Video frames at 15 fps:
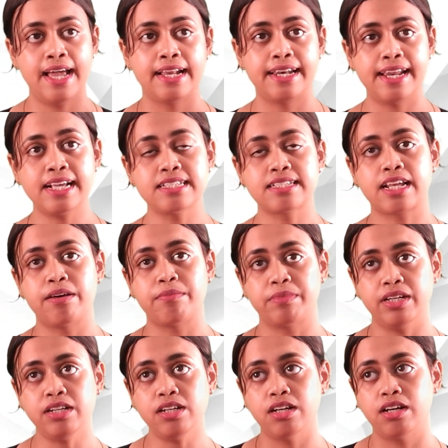Next come
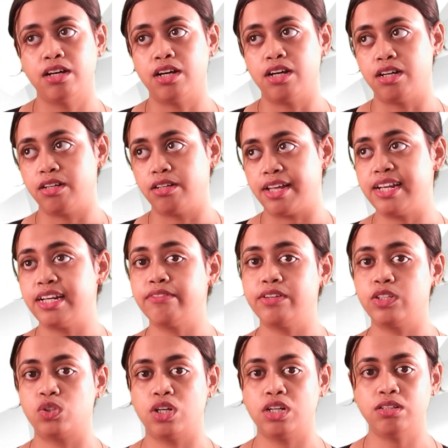the
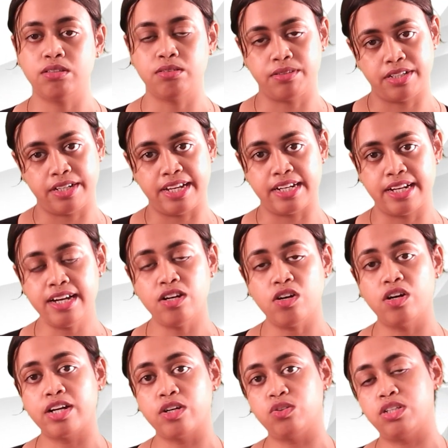individual needed or
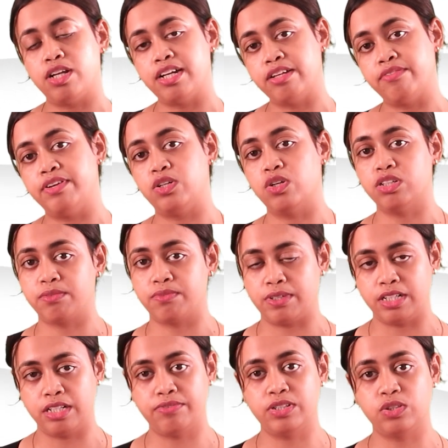
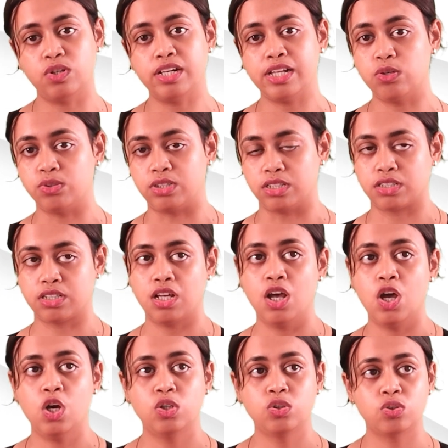individual uses.
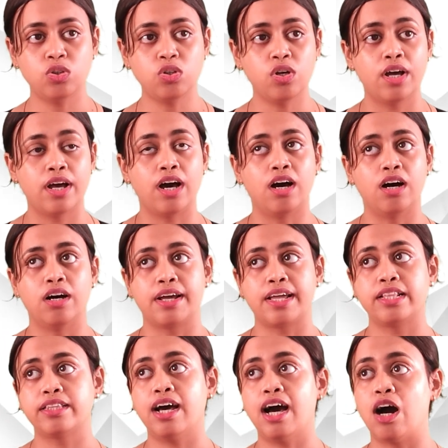So
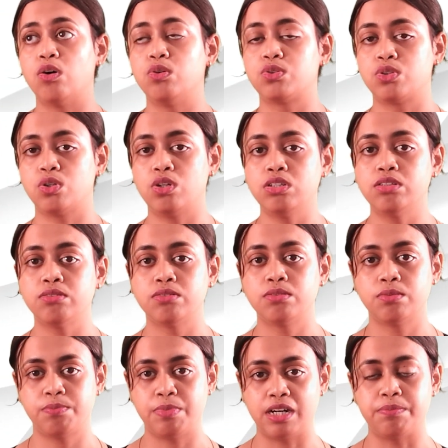in the household
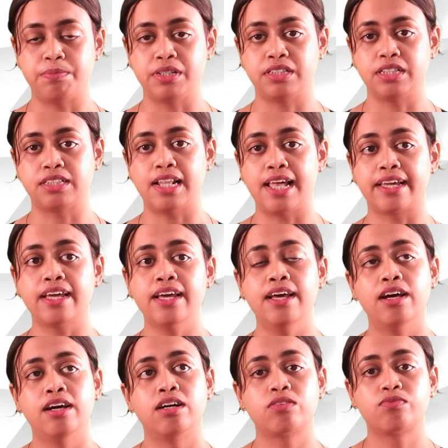purposes, like
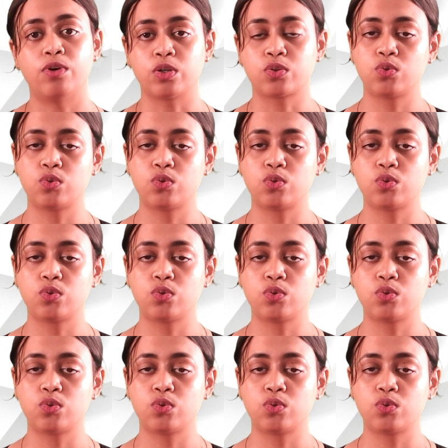for